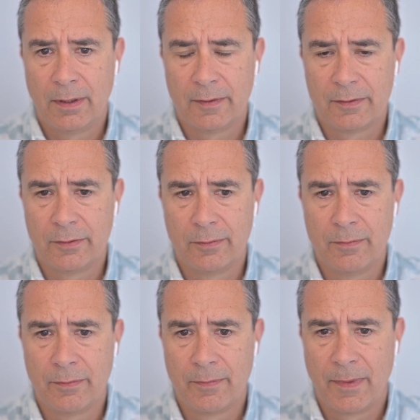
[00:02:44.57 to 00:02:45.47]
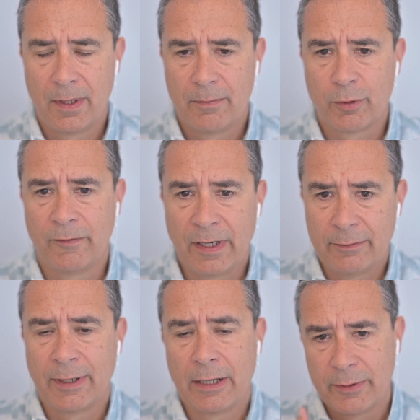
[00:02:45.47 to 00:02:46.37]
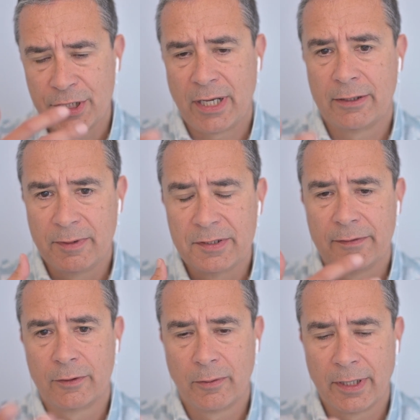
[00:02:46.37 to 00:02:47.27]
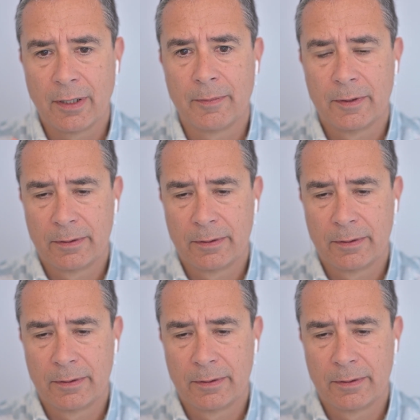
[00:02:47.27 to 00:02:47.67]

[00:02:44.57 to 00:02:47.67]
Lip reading: is to provide what I wish I had received growing up.